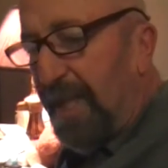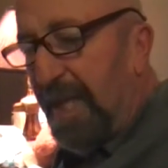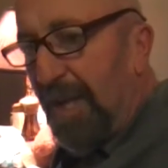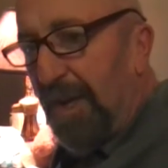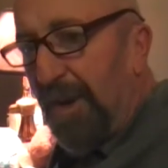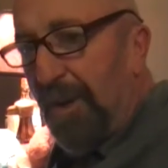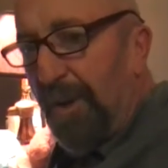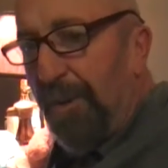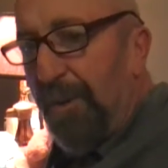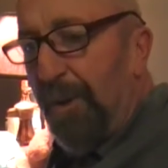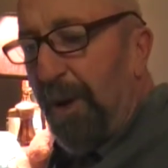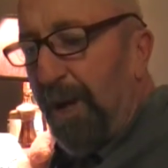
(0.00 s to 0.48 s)

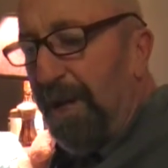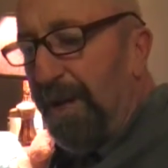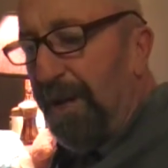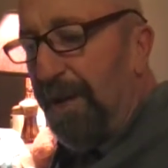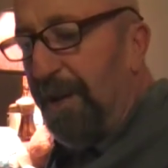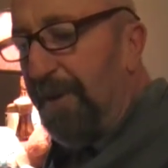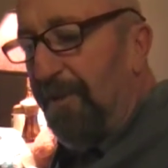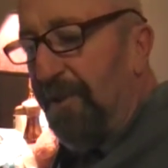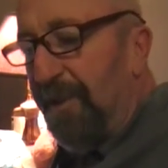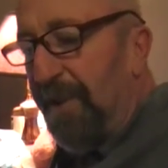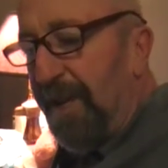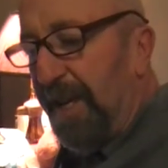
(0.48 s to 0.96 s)
Or
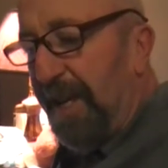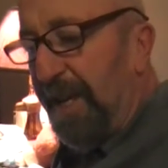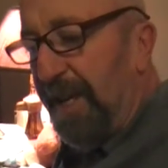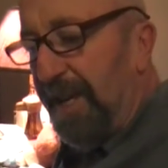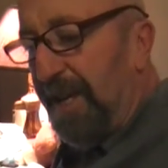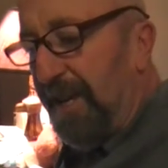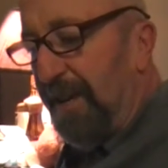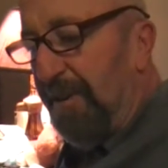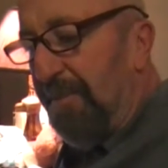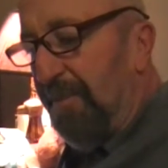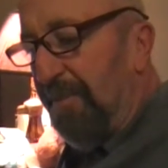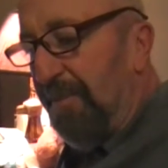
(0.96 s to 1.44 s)
relatives,
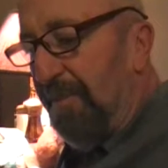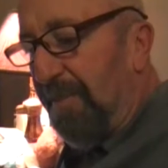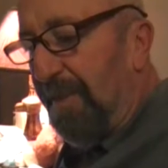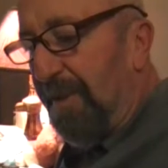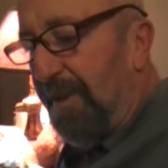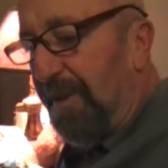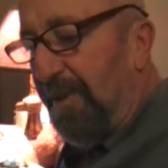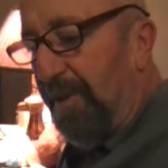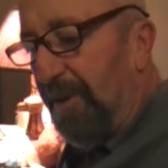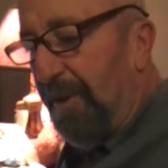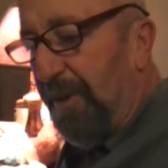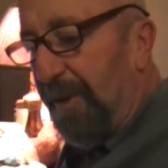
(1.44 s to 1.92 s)
and
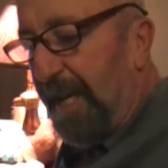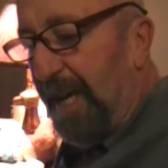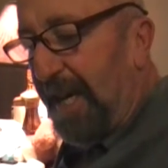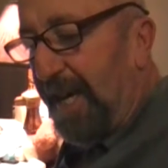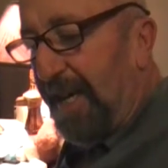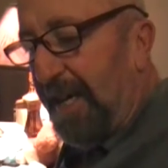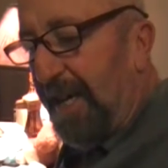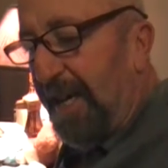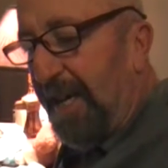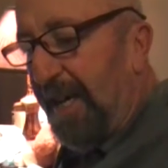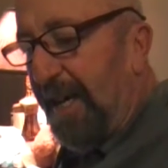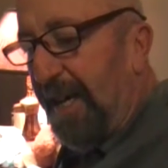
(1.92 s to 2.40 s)

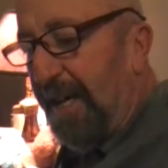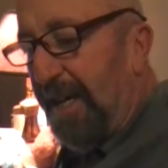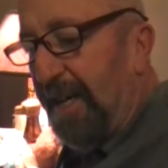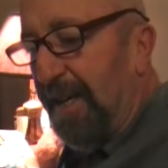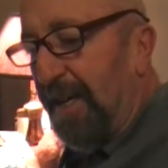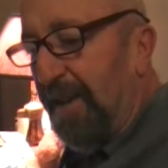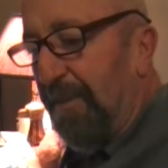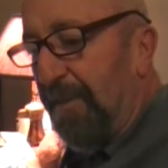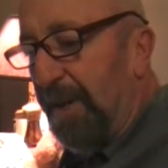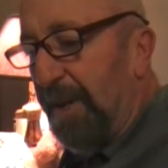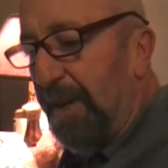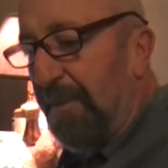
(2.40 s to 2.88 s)

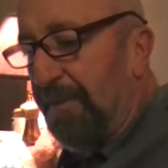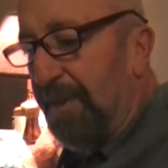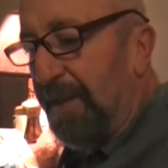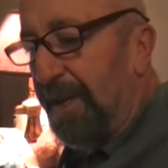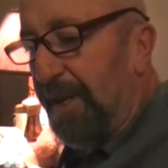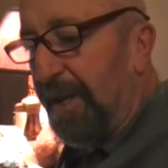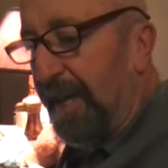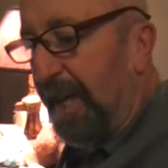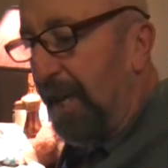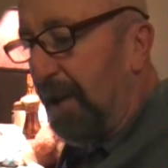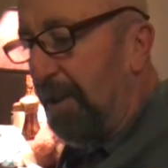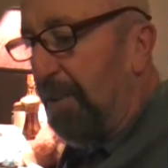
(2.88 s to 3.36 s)
he went up
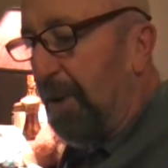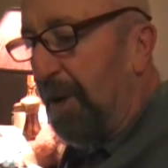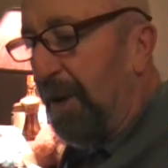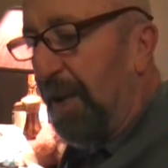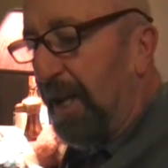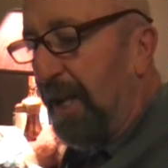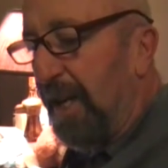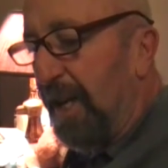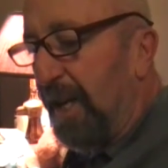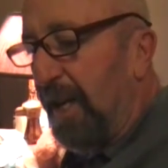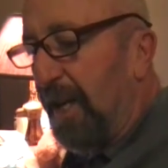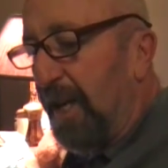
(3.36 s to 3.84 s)
to Kettle
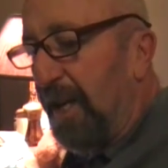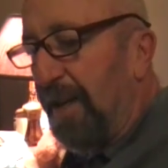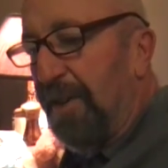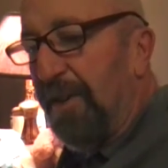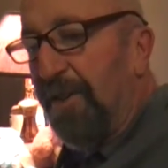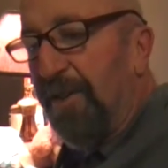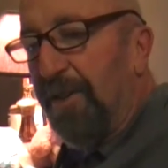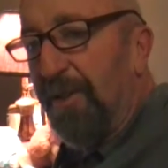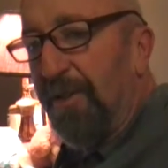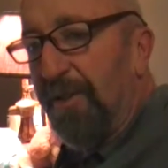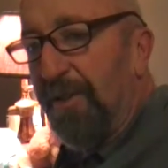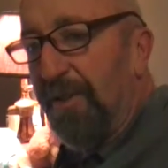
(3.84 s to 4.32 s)
Point.
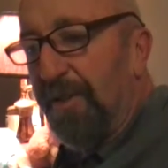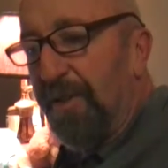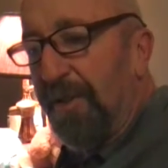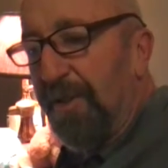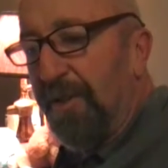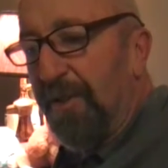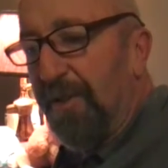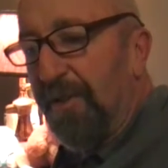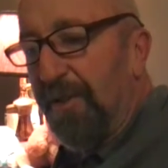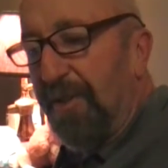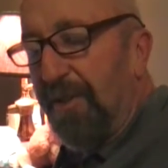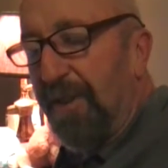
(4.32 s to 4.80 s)
This
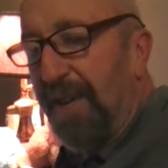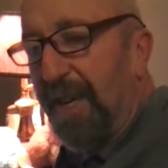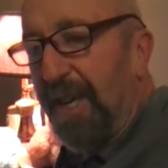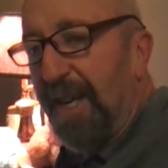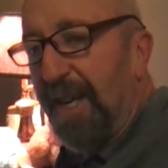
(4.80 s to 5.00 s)
is